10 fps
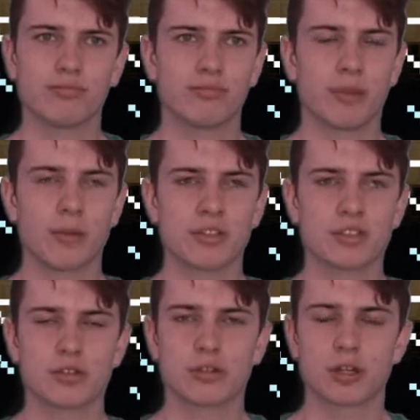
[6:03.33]
Maybe just
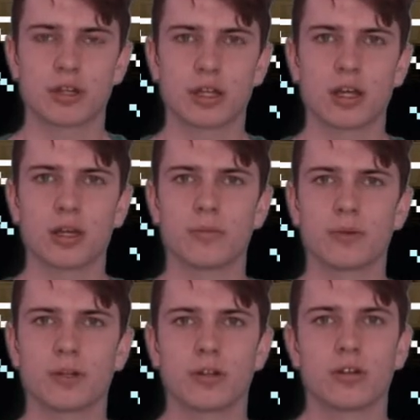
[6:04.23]
a trick of the eye,
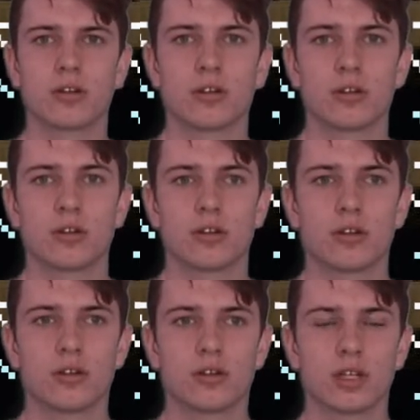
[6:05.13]
but
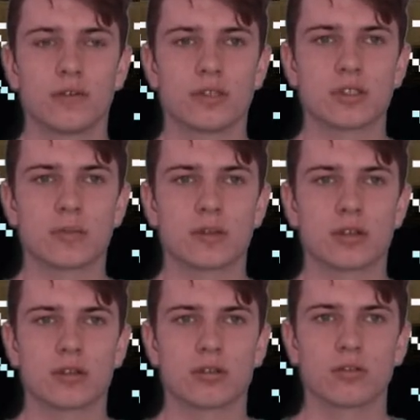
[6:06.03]
definitely something
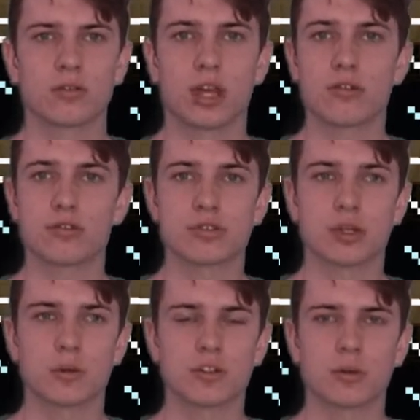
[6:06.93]

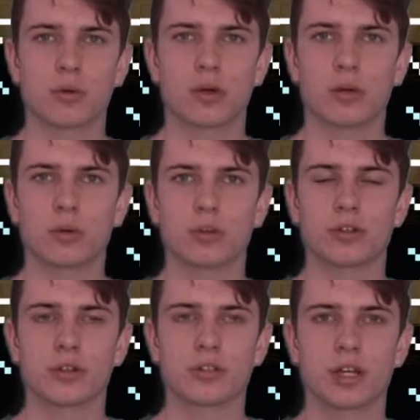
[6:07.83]
interesting, which I'll want to
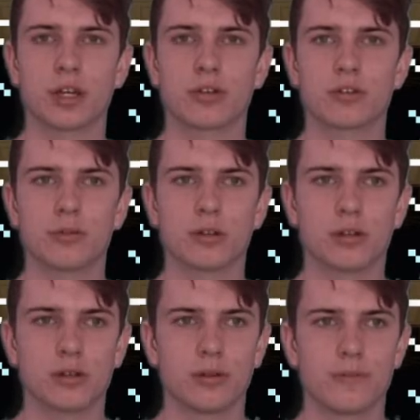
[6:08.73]
go check out tomorrow.